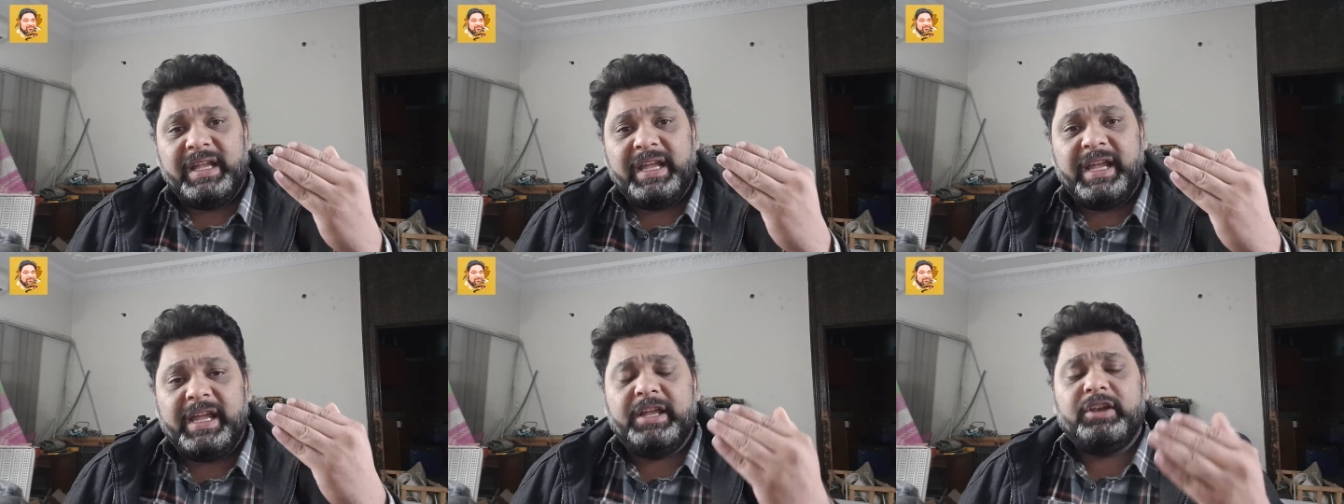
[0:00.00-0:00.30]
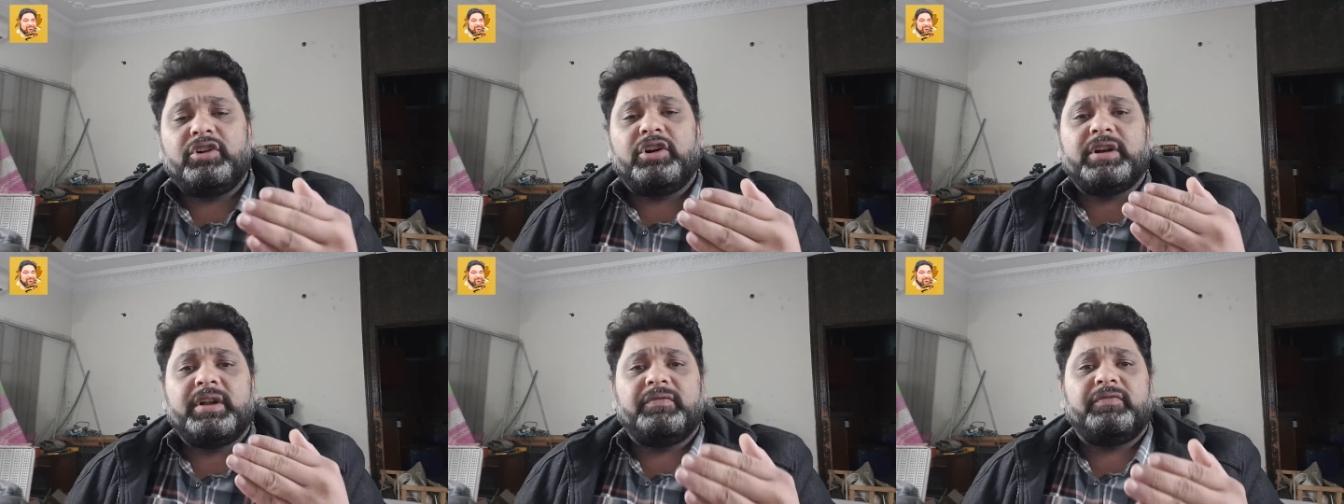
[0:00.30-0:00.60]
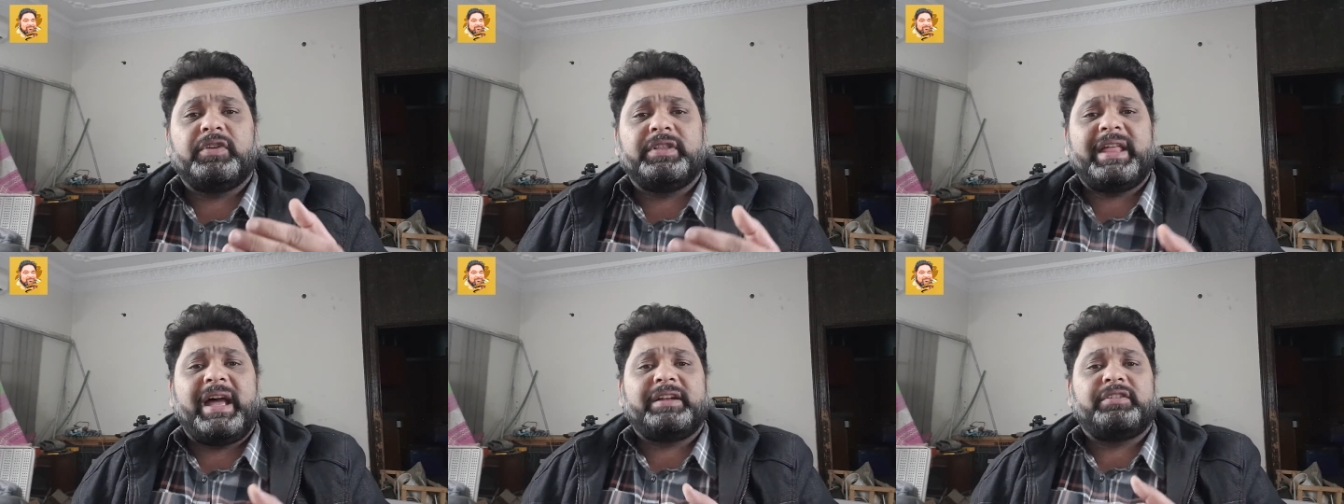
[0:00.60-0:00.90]
in order
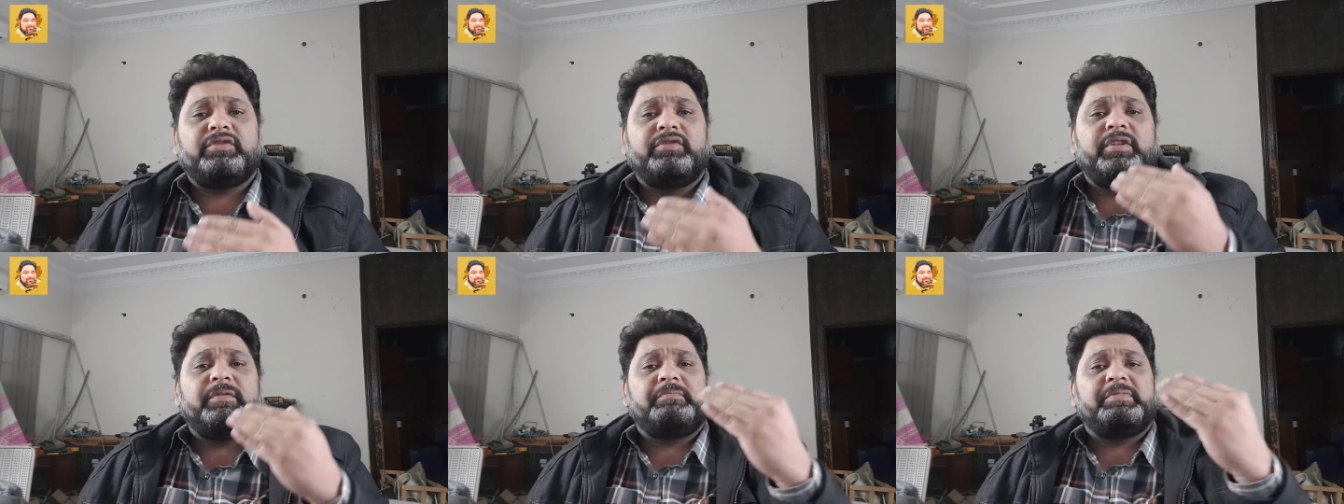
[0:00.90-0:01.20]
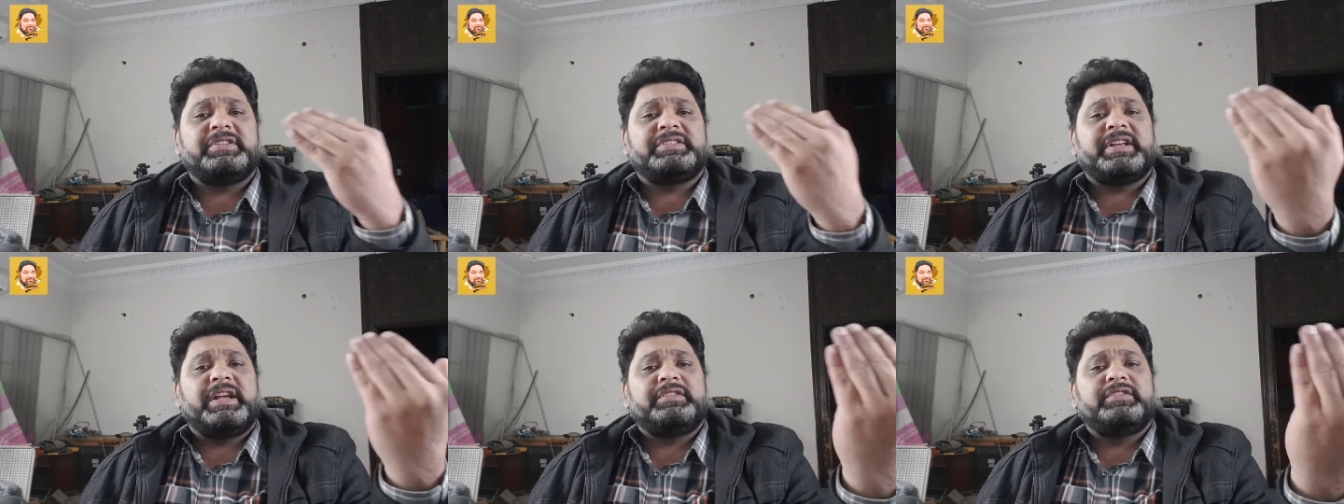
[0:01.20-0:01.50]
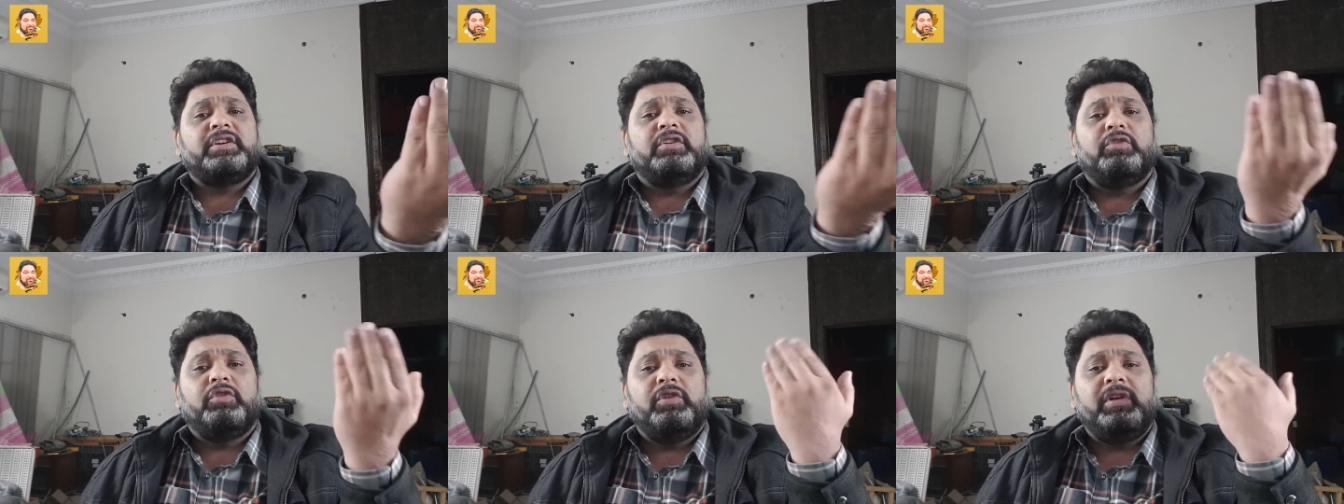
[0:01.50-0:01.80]
for that to represent
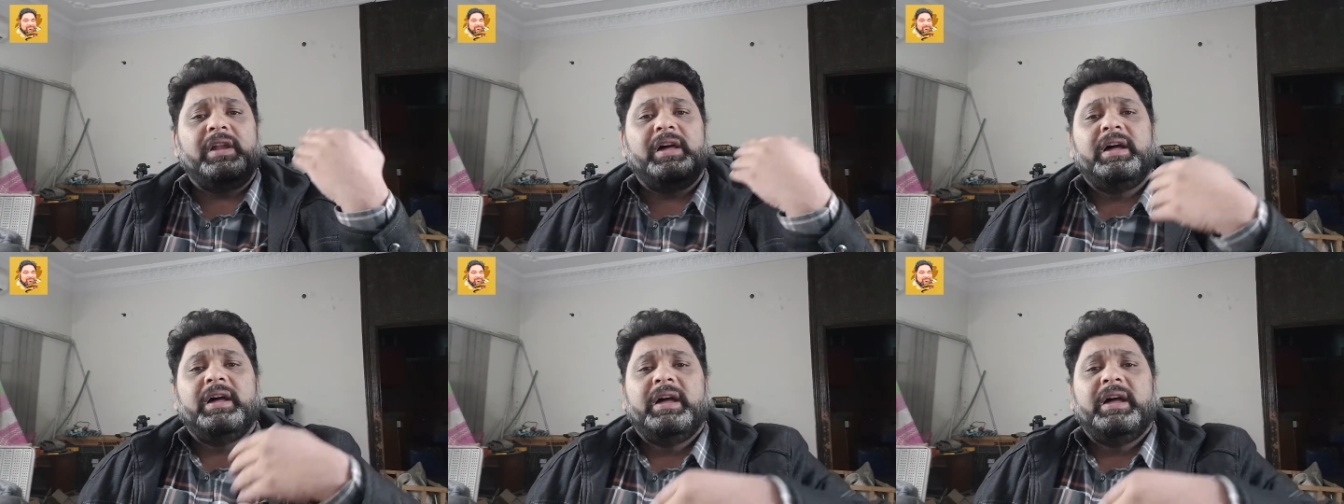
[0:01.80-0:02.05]
the whole